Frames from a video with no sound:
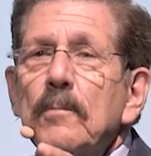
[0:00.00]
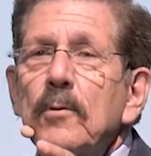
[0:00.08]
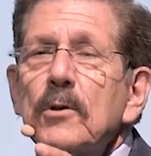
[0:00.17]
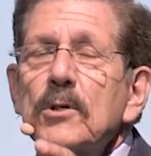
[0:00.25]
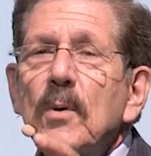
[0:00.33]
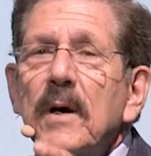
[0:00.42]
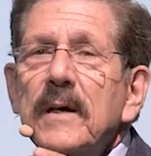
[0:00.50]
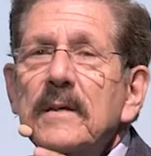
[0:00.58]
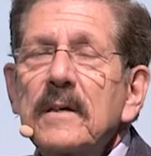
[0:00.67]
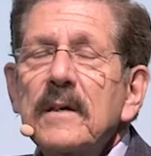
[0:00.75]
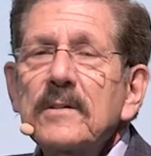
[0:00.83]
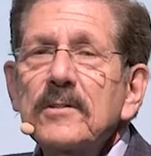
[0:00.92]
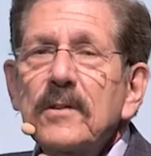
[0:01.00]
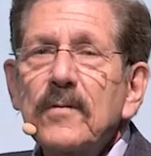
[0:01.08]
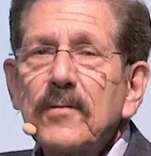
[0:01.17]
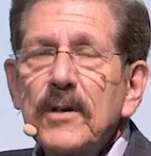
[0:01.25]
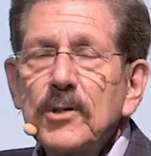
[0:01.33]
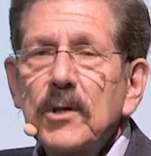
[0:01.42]
bourgeois ideas in the
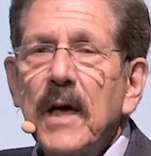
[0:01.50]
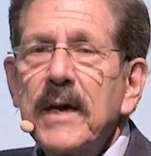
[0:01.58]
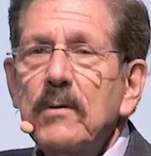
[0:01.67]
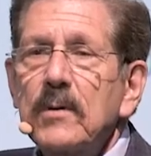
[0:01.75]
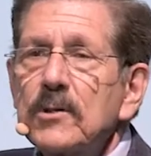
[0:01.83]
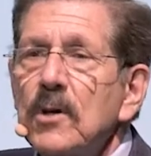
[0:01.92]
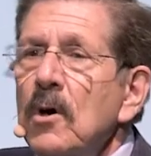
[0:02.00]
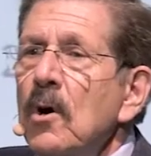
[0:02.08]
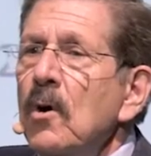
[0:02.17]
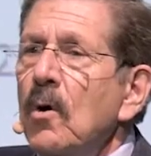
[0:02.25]
French language.